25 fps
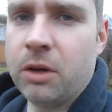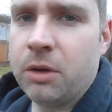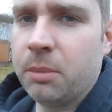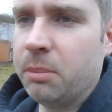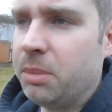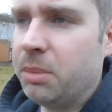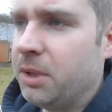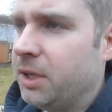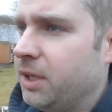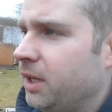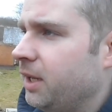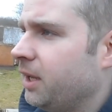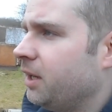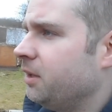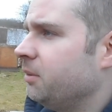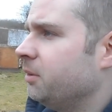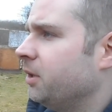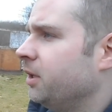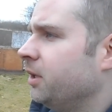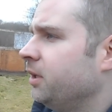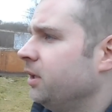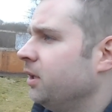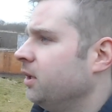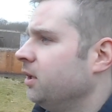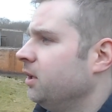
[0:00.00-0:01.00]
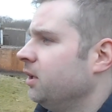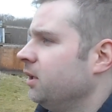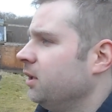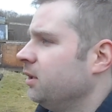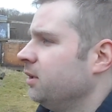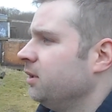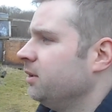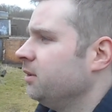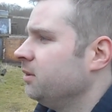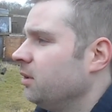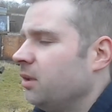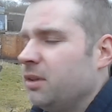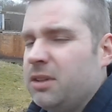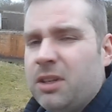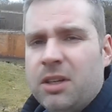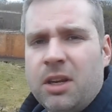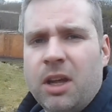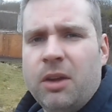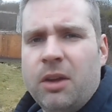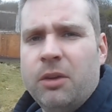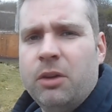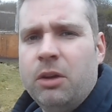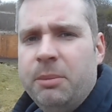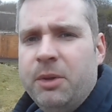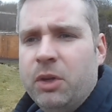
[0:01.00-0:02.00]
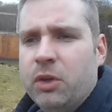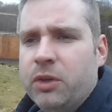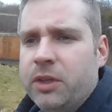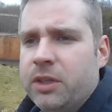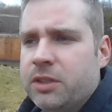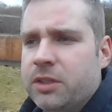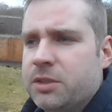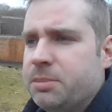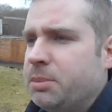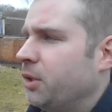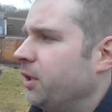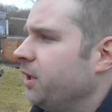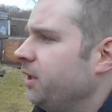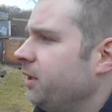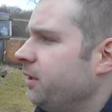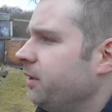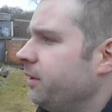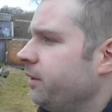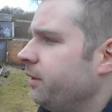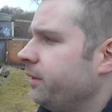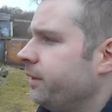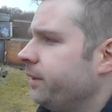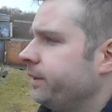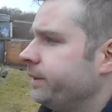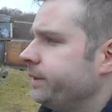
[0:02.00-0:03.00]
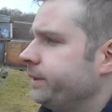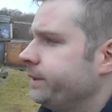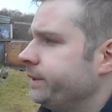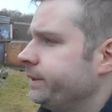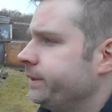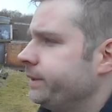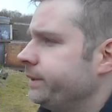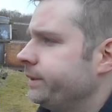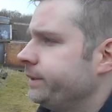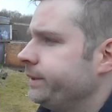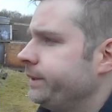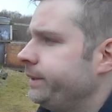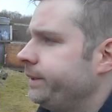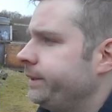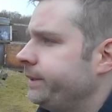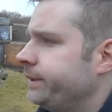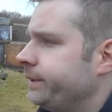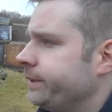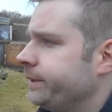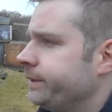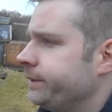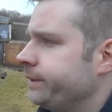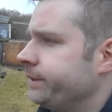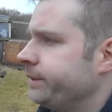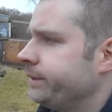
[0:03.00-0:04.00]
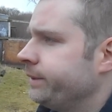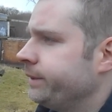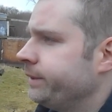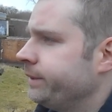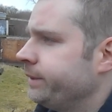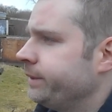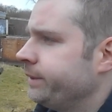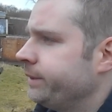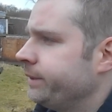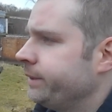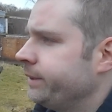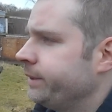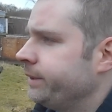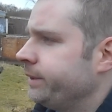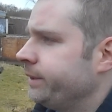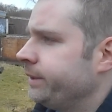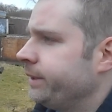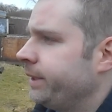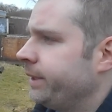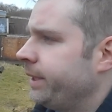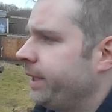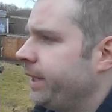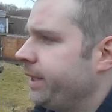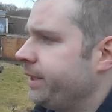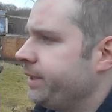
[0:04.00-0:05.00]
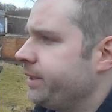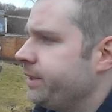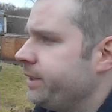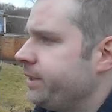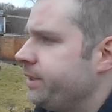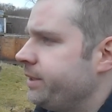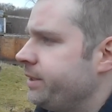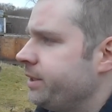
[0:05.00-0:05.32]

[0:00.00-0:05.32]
completely anyway. I don't know, I got my onions put in, didn't I? Yes. And